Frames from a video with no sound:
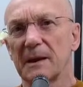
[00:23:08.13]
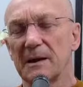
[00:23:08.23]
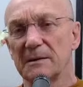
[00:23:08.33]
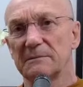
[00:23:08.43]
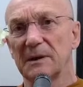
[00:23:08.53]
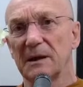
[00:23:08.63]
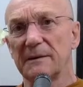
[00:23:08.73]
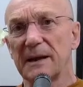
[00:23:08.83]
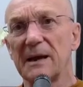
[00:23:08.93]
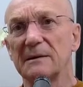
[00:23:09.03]
and
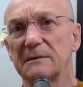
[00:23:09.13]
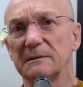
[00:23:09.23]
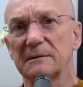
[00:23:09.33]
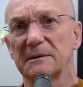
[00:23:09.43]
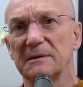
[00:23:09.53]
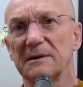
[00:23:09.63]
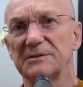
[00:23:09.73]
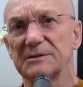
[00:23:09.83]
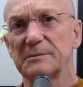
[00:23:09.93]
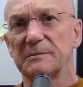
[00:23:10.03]
that
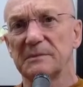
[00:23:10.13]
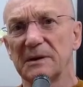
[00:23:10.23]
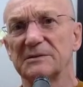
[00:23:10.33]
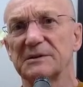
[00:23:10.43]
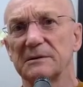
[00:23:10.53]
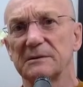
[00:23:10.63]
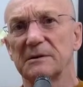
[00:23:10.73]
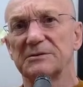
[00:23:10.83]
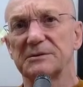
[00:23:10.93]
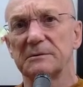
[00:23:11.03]
has a
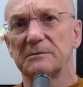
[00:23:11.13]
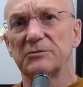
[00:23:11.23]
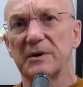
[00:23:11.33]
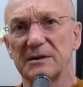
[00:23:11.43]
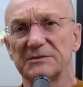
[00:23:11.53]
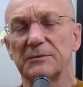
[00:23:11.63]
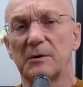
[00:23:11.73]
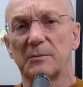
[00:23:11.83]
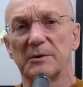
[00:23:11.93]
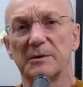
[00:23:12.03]
certain
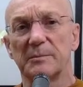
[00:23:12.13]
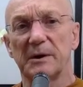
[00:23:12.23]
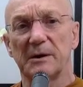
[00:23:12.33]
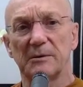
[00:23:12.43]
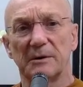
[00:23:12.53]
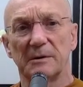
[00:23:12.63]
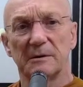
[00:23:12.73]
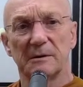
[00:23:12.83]
transformative power.